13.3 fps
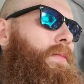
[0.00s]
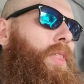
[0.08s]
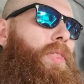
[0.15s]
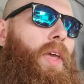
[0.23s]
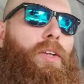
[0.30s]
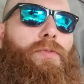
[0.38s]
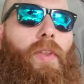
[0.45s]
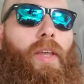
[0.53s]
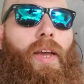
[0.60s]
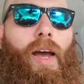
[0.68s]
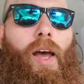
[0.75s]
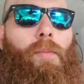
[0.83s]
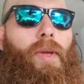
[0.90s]
Thanks for the
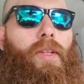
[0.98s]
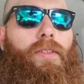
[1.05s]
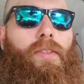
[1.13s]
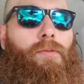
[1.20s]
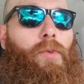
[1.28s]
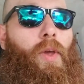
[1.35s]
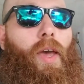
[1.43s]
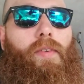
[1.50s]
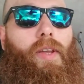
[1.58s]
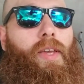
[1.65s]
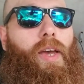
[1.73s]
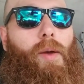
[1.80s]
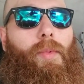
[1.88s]
comments. If you have
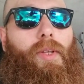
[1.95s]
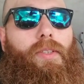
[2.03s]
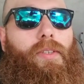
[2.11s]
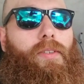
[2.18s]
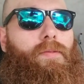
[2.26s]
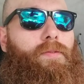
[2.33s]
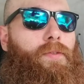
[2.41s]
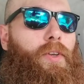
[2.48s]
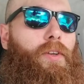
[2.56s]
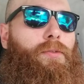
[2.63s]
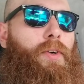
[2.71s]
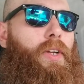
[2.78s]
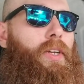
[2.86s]
any comments,
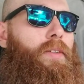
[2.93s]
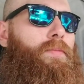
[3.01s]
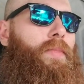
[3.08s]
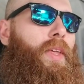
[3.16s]
feel free.